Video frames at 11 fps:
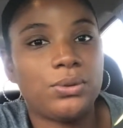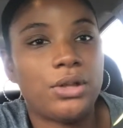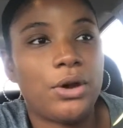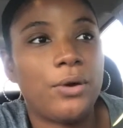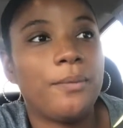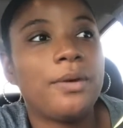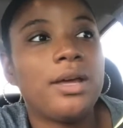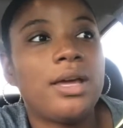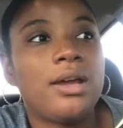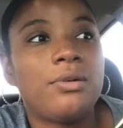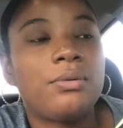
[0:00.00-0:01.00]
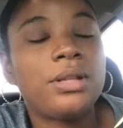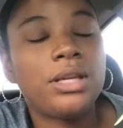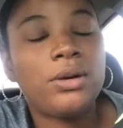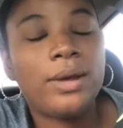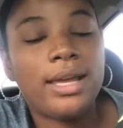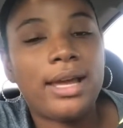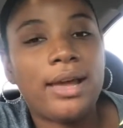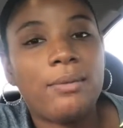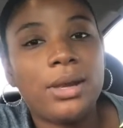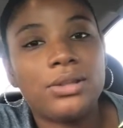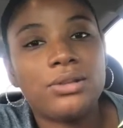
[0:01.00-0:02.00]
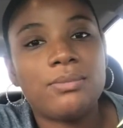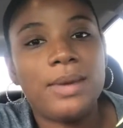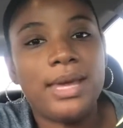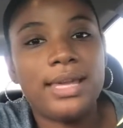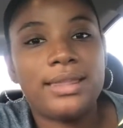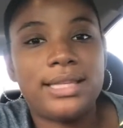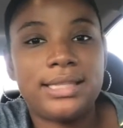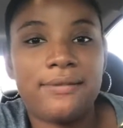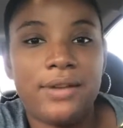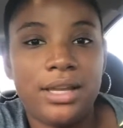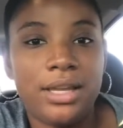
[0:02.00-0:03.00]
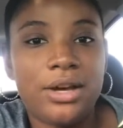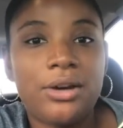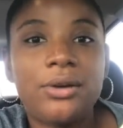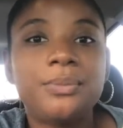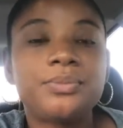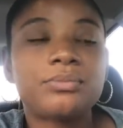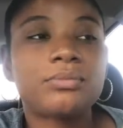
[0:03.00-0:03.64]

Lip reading: So really quick, I wanted to make this video.